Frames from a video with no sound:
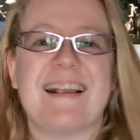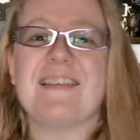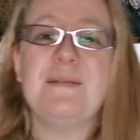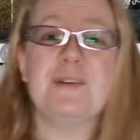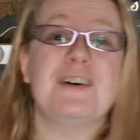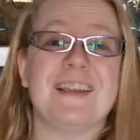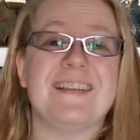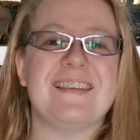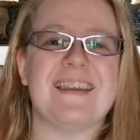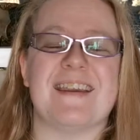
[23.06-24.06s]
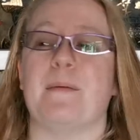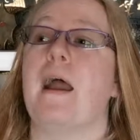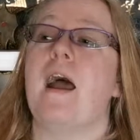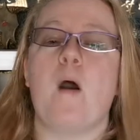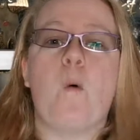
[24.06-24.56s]
as I'm talking to you.
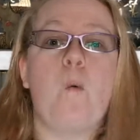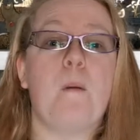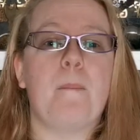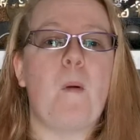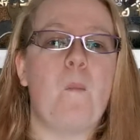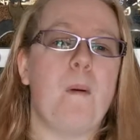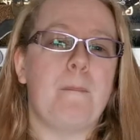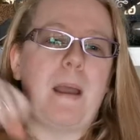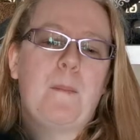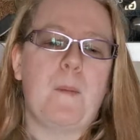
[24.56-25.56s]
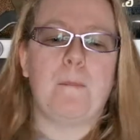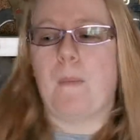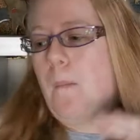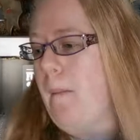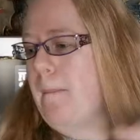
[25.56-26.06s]
Whoop, whoop, whoop,
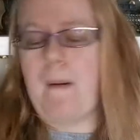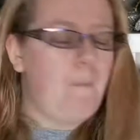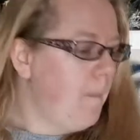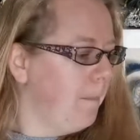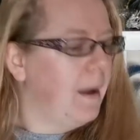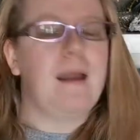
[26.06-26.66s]
whoop, whoop.